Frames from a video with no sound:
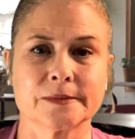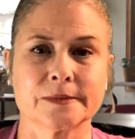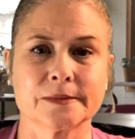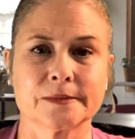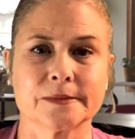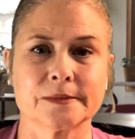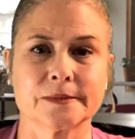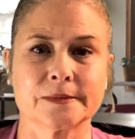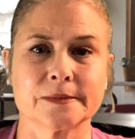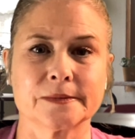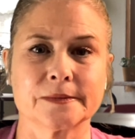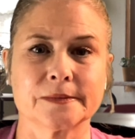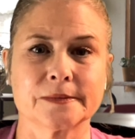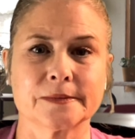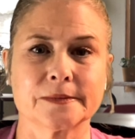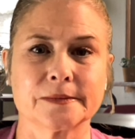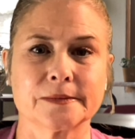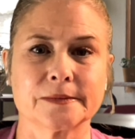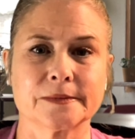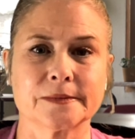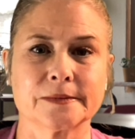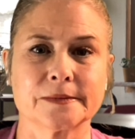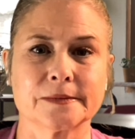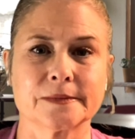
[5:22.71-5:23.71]

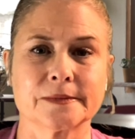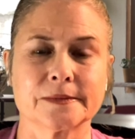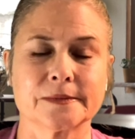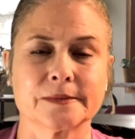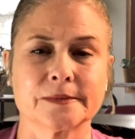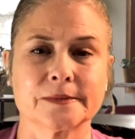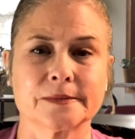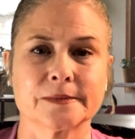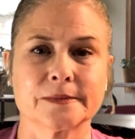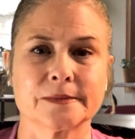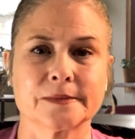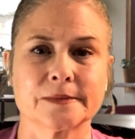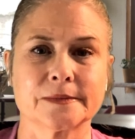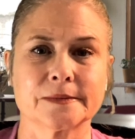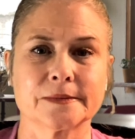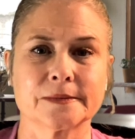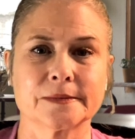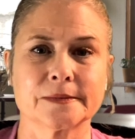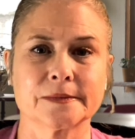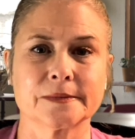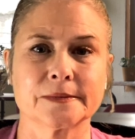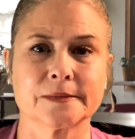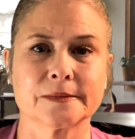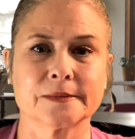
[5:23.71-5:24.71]

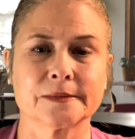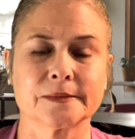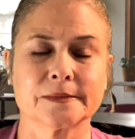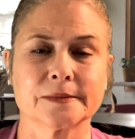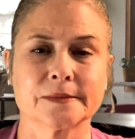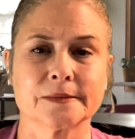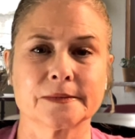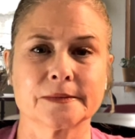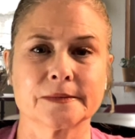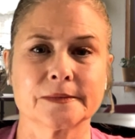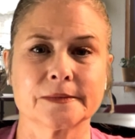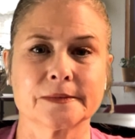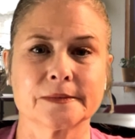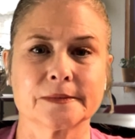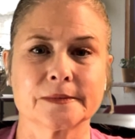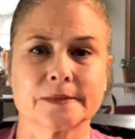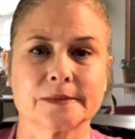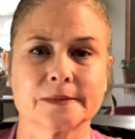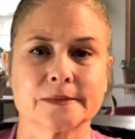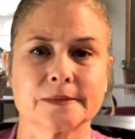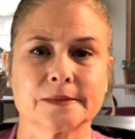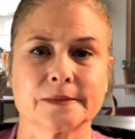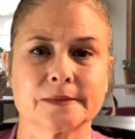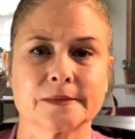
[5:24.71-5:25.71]

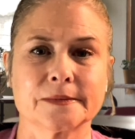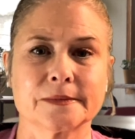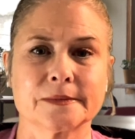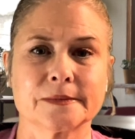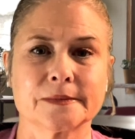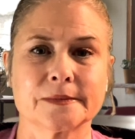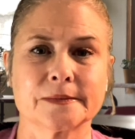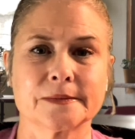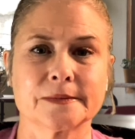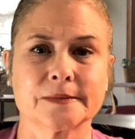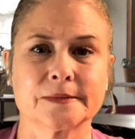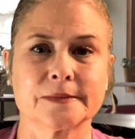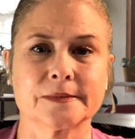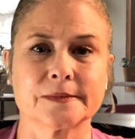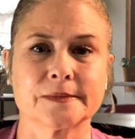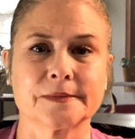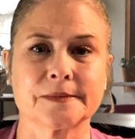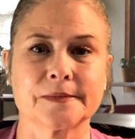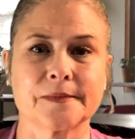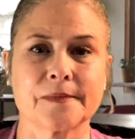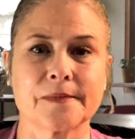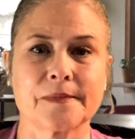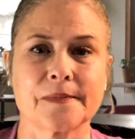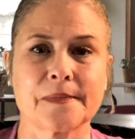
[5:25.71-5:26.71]

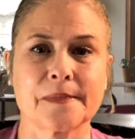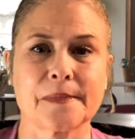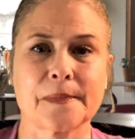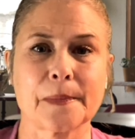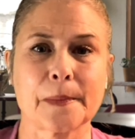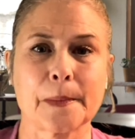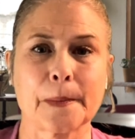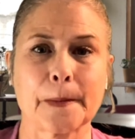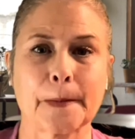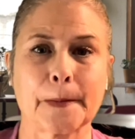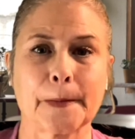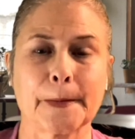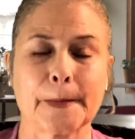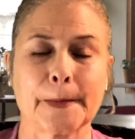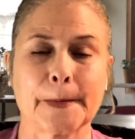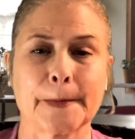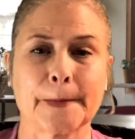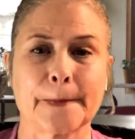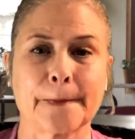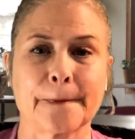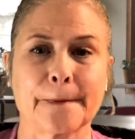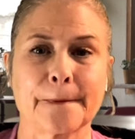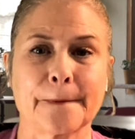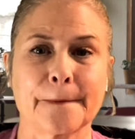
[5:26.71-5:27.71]

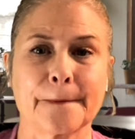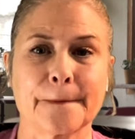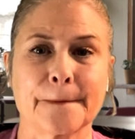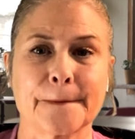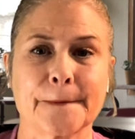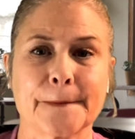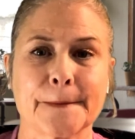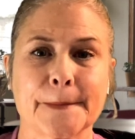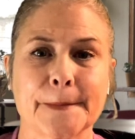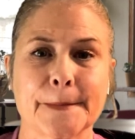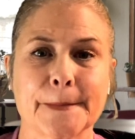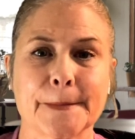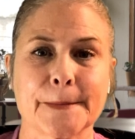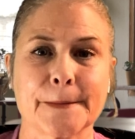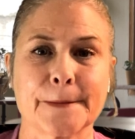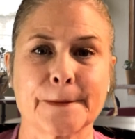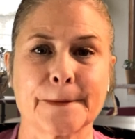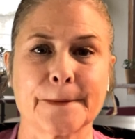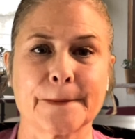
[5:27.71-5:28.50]
(silent)